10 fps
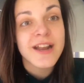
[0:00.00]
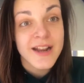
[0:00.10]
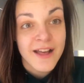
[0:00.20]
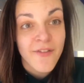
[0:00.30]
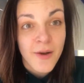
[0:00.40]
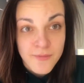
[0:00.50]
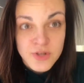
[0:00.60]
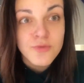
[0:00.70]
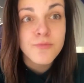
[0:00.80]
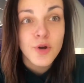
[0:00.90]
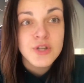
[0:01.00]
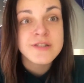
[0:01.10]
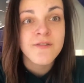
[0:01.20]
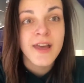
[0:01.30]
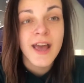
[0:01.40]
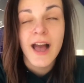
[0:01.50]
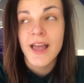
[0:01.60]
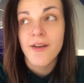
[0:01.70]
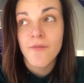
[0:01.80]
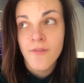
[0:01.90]
and I've done most of it, I
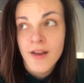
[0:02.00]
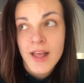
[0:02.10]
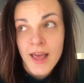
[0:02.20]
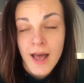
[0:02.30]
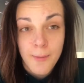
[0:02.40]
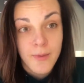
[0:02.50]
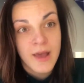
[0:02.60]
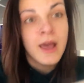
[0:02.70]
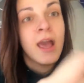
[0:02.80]
am very happy.